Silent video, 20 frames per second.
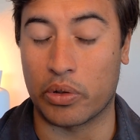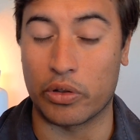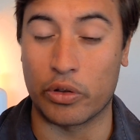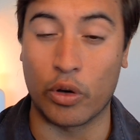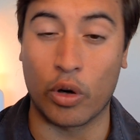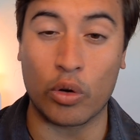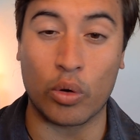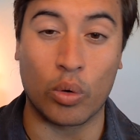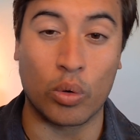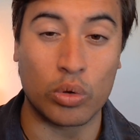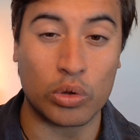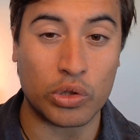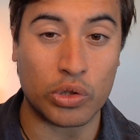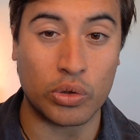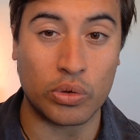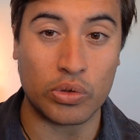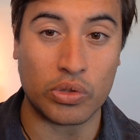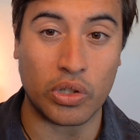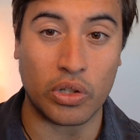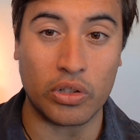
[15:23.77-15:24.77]
Not all
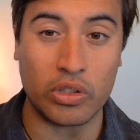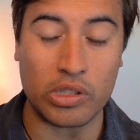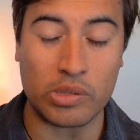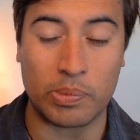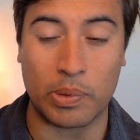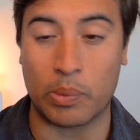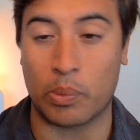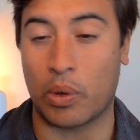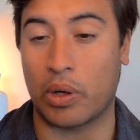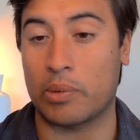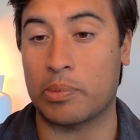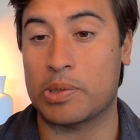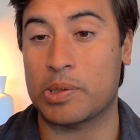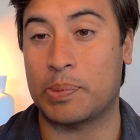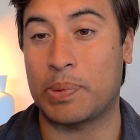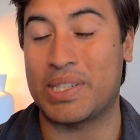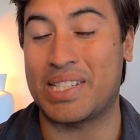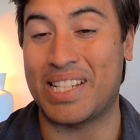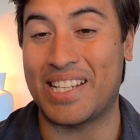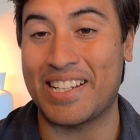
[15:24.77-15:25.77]
school zones, but ones
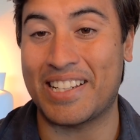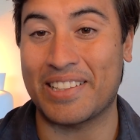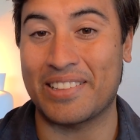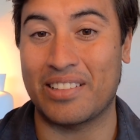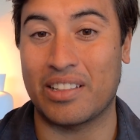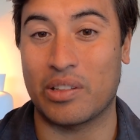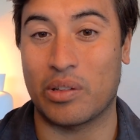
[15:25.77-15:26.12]
particularly